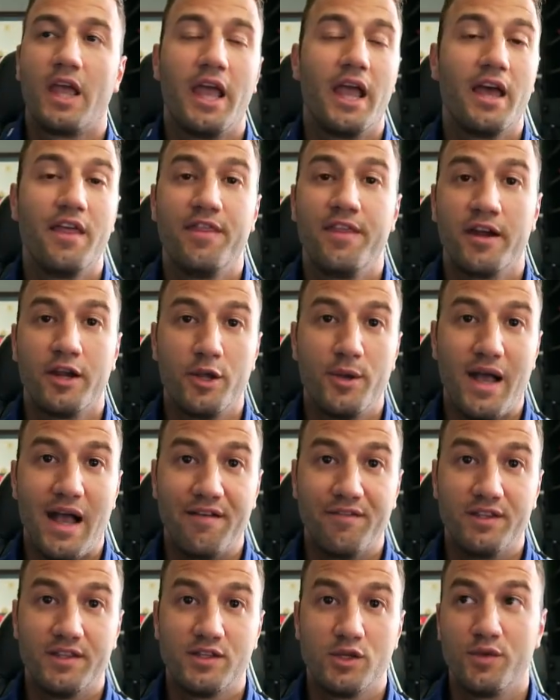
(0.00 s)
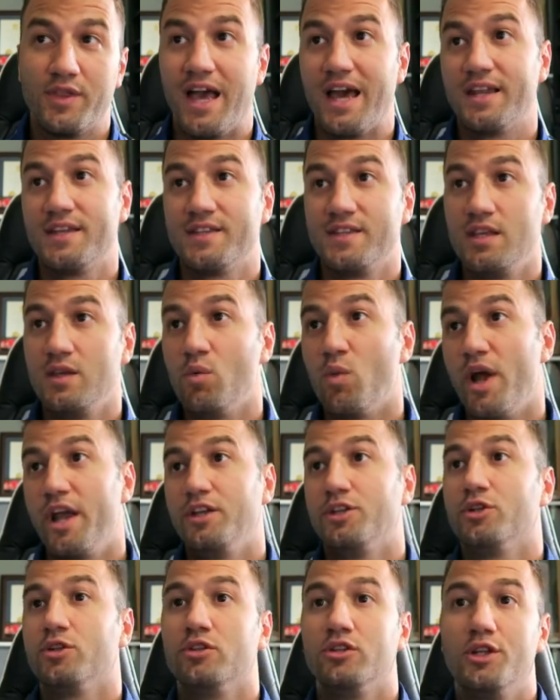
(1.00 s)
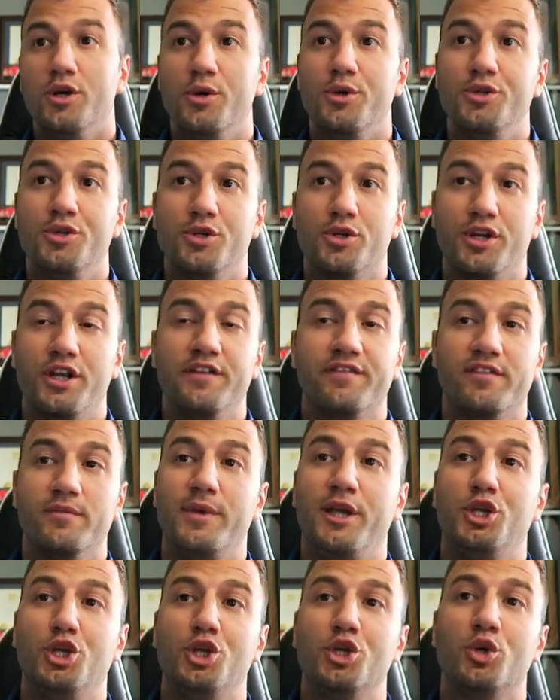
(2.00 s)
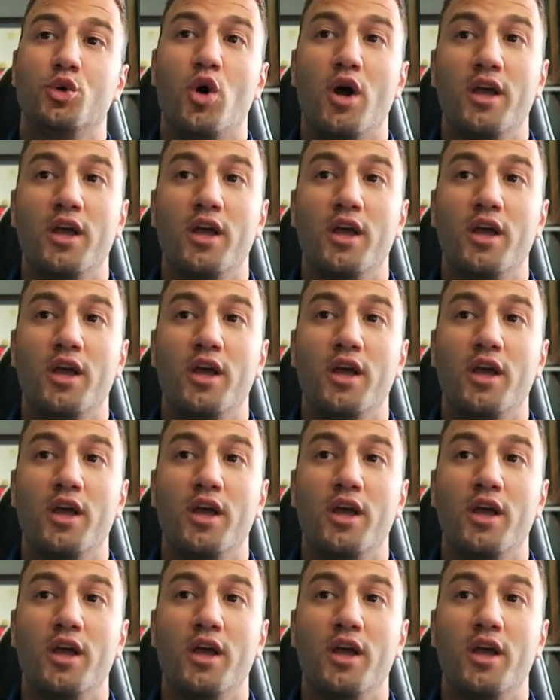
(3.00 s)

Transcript: and there you have it. So that is the way to load your information to